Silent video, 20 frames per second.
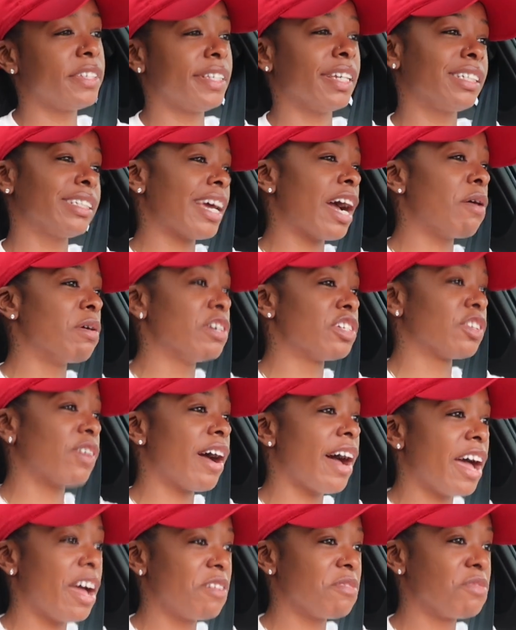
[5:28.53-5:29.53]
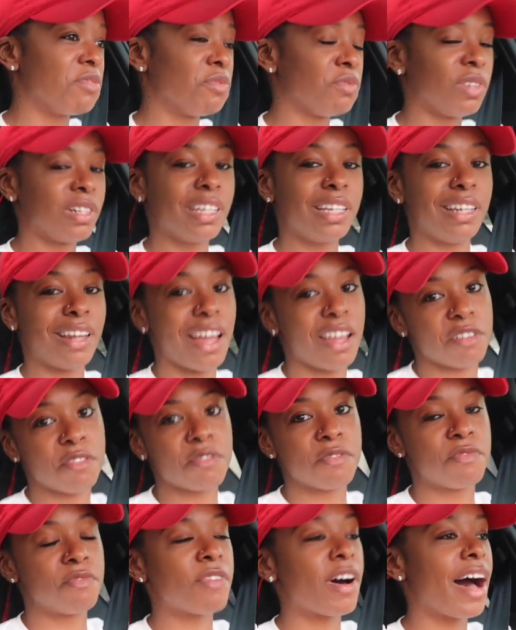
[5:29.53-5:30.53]
6 hour drive, really like
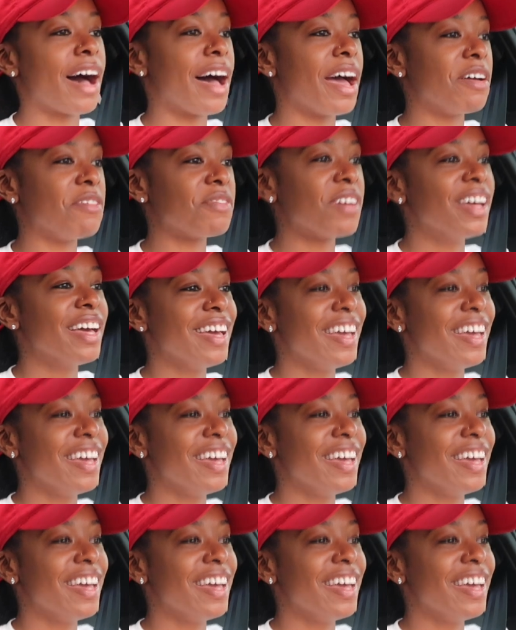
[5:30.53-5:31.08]
5